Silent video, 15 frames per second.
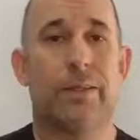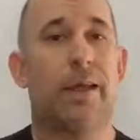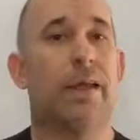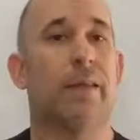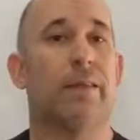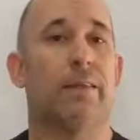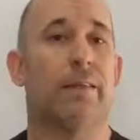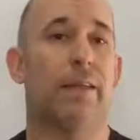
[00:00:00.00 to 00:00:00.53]

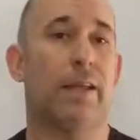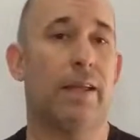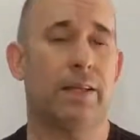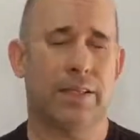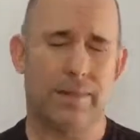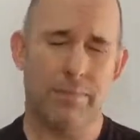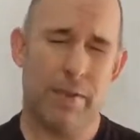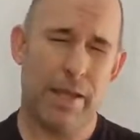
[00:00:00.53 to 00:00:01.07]
Okay, the
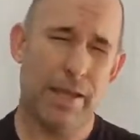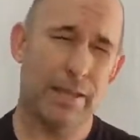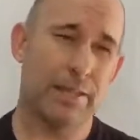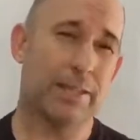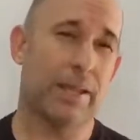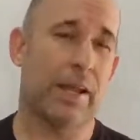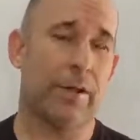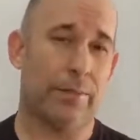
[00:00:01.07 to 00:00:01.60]
next main
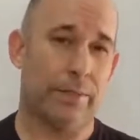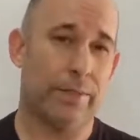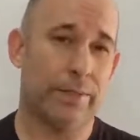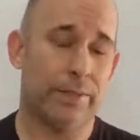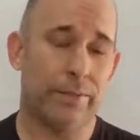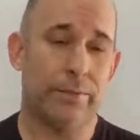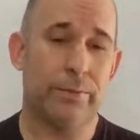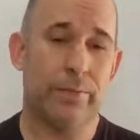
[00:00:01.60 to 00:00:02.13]
style we
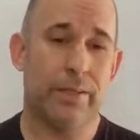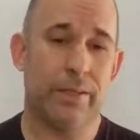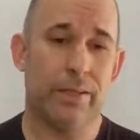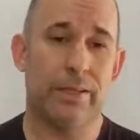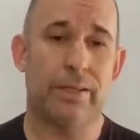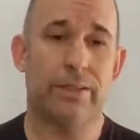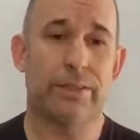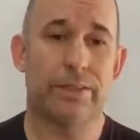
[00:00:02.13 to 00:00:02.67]
do
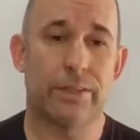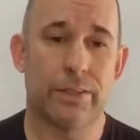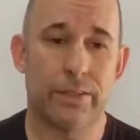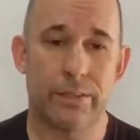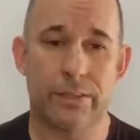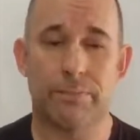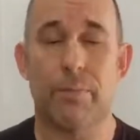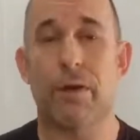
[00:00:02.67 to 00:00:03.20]
is
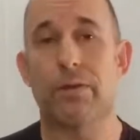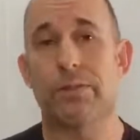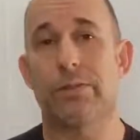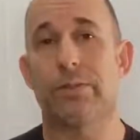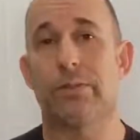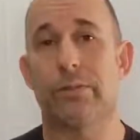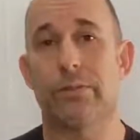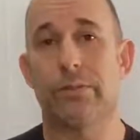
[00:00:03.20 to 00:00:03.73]
small
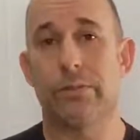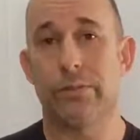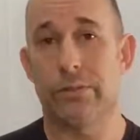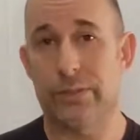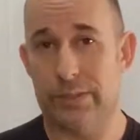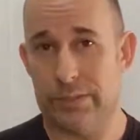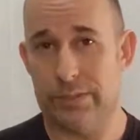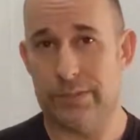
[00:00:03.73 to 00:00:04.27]
circle
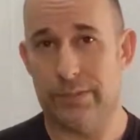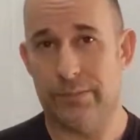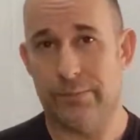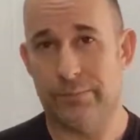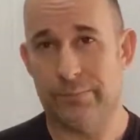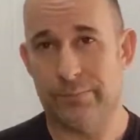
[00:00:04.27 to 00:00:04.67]
jiu-jitsu.